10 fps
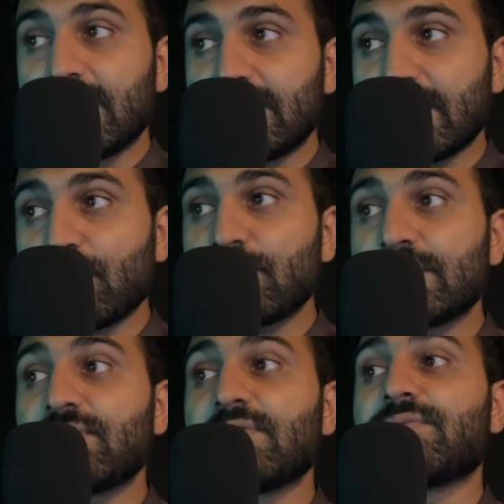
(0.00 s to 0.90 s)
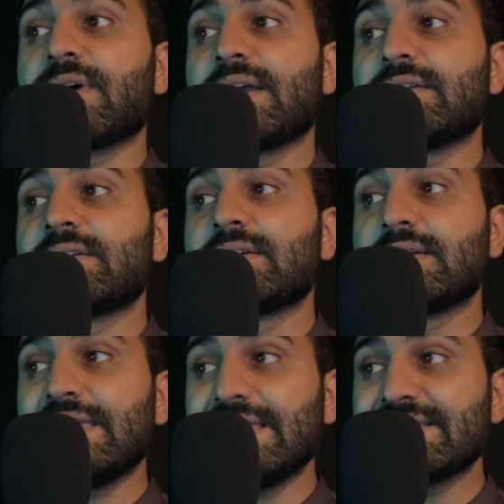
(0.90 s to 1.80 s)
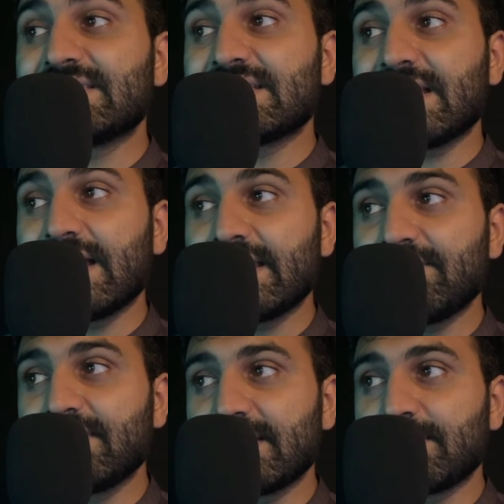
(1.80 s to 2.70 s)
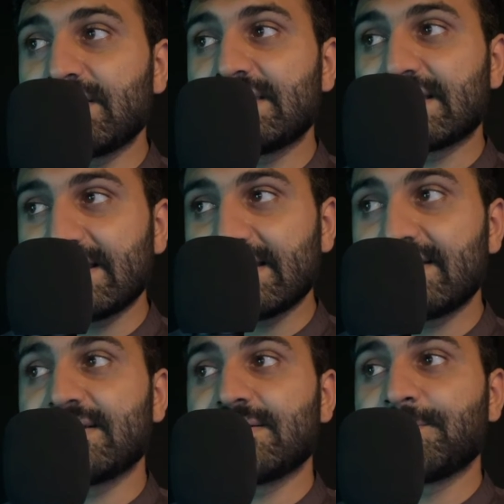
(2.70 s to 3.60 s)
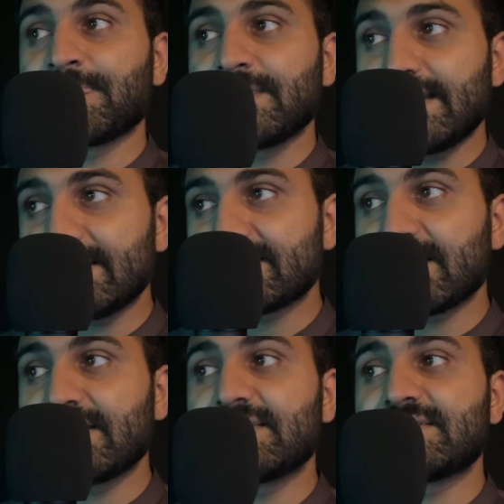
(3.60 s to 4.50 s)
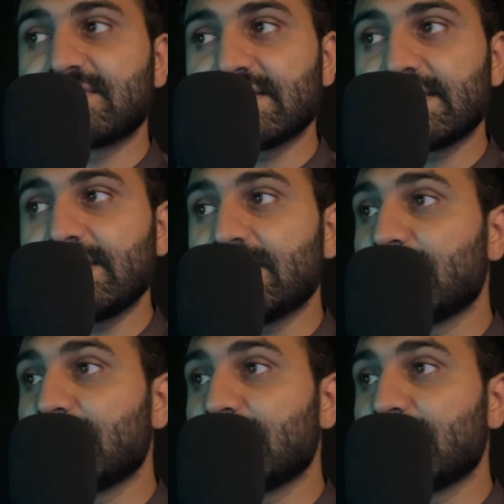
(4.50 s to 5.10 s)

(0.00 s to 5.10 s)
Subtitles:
now it will find, is there any variable declared inside this tricky?